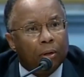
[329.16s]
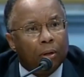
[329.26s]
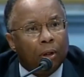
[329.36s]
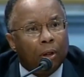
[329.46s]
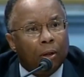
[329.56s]

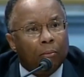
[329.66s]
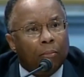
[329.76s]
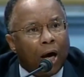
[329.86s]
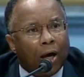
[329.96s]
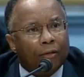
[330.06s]

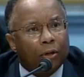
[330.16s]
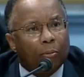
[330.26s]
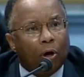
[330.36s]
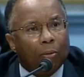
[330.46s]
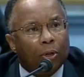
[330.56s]
by the
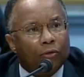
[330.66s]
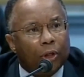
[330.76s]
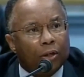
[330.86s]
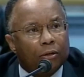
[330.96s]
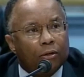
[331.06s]
Department of
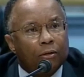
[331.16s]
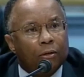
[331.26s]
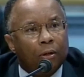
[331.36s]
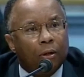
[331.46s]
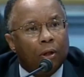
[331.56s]
Justice
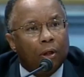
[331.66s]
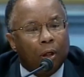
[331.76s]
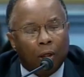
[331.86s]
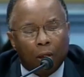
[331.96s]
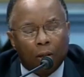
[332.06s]

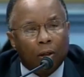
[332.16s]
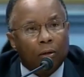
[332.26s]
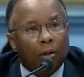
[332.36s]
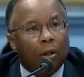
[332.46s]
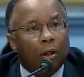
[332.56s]

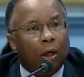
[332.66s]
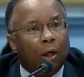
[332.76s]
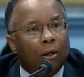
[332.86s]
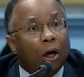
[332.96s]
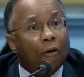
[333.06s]

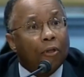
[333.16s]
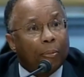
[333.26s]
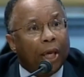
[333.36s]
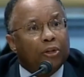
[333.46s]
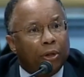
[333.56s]
of the
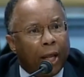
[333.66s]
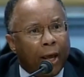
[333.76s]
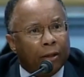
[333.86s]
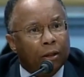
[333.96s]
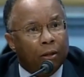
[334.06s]
Patriot
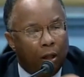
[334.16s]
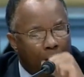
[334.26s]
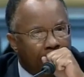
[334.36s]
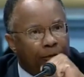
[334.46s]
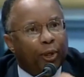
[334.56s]
Act
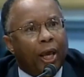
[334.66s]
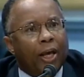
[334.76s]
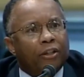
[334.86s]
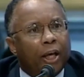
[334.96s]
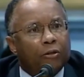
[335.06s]

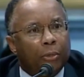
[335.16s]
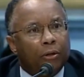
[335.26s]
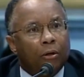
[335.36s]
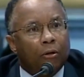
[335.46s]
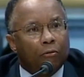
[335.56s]
as it has
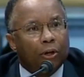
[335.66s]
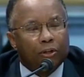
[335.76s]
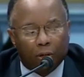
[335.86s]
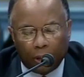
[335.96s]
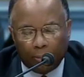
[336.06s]
been
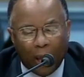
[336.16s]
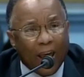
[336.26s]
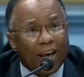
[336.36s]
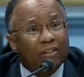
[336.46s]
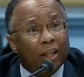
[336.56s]
recently
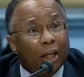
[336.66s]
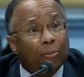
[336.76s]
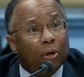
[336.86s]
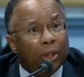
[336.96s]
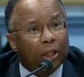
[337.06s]
passed and
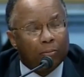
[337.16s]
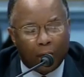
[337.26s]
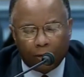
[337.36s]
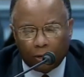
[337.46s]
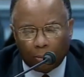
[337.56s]
implemented
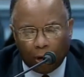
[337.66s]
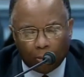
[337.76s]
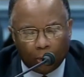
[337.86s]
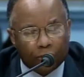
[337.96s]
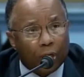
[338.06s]
by the
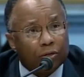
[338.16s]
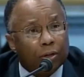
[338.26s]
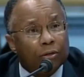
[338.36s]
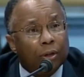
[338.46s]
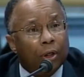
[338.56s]
Department of
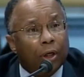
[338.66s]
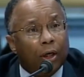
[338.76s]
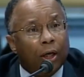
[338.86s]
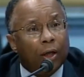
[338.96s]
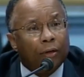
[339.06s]
Justice,
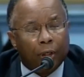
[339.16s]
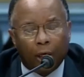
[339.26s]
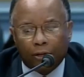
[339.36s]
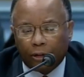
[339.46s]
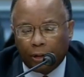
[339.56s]
and the
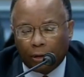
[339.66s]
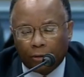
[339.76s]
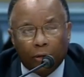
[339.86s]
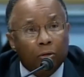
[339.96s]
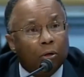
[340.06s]

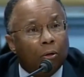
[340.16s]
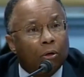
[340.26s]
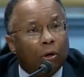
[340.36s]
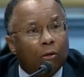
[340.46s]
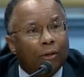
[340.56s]
ACLU told
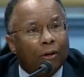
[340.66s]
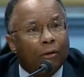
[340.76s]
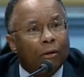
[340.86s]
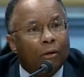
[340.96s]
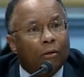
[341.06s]
her
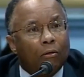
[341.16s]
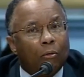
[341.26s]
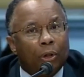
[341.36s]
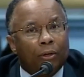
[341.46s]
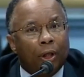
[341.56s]

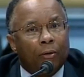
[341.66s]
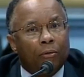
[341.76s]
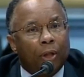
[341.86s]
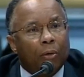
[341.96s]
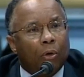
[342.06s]

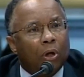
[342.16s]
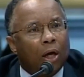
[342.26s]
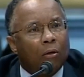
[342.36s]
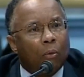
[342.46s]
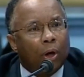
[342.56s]
they were
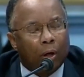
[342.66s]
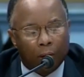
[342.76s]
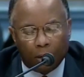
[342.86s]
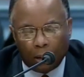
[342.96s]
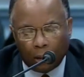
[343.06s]
not
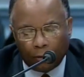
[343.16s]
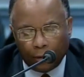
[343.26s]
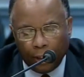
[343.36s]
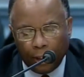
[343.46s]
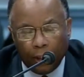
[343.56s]
aware of
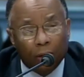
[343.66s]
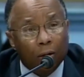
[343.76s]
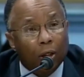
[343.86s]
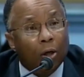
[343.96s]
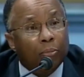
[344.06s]
any
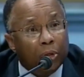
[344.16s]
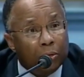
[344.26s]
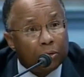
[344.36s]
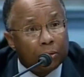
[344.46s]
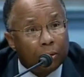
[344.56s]

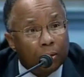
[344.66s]
abuse,